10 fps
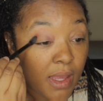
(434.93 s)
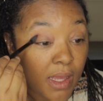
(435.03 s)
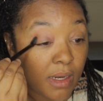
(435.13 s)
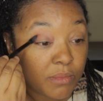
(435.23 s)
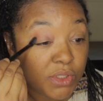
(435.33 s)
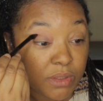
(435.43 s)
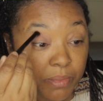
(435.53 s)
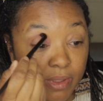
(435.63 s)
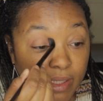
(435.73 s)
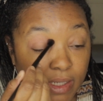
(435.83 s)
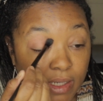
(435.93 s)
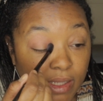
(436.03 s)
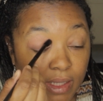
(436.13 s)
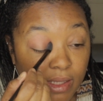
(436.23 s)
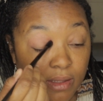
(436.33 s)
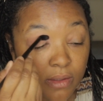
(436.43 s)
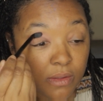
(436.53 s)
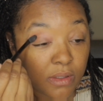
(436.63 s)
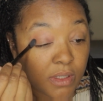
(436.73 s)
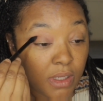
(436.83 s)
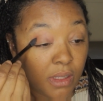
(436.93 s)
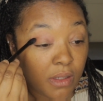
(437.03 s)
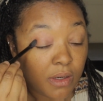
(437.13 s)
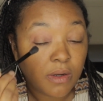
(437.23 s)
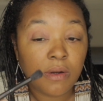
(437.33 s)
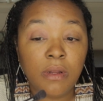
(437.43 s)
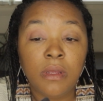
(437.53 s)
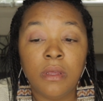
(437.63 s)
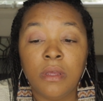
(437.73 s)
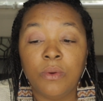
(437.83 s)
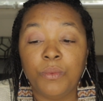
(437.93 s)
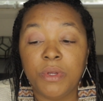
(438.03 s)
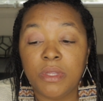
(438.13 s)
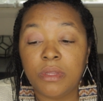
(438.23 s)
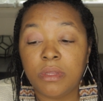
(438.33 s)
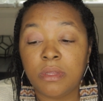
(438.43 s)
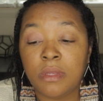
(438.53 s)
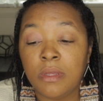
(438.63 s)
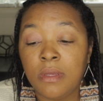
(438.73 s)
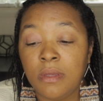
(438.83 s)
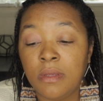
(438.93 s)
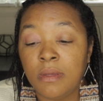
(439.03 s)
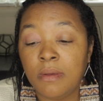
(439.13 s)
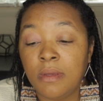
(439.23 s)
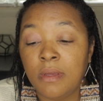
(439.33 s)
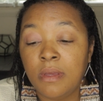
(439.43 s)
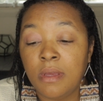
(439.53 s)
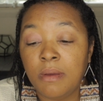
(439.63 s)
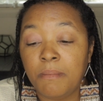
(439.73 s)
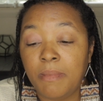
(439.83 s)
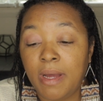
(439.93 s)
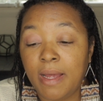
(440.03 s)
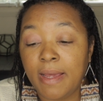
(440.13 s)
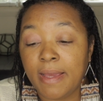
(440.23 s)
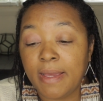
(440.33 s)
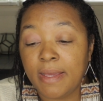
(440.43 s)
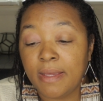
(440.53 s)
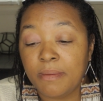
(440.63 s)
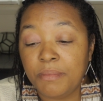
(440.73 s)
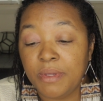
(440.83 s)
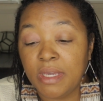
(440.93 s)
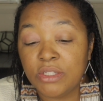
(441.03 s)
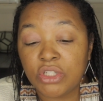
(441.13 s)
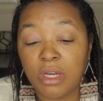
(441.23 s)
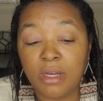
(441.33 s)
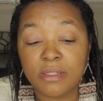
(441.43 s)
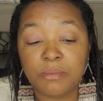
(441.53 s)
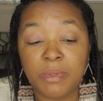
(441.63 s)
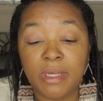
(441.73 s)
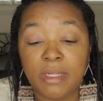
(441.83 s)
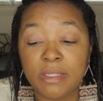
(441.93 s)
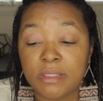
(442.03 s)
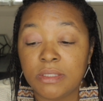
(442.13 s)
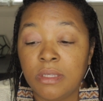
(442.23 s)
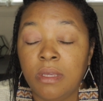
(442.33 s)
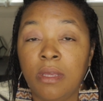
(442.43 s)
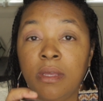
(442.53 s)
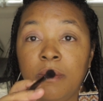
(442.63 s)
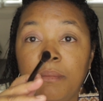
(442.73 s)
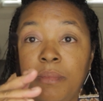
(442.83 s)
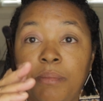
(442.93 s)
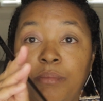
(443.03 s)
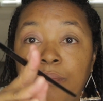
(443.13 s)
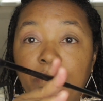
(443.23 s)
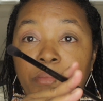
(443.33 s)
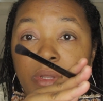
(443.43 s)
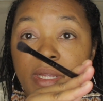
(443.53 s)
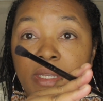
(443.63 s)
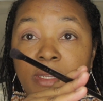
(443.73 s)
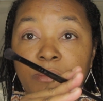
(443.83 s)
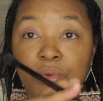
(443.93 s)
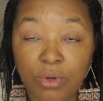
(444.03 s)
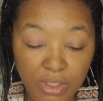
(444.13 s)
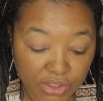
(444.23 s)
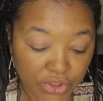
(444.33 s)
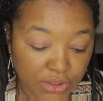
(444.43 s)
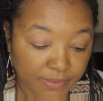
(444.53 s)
And I'm just blending in the color with my BH Cosmetics blending brush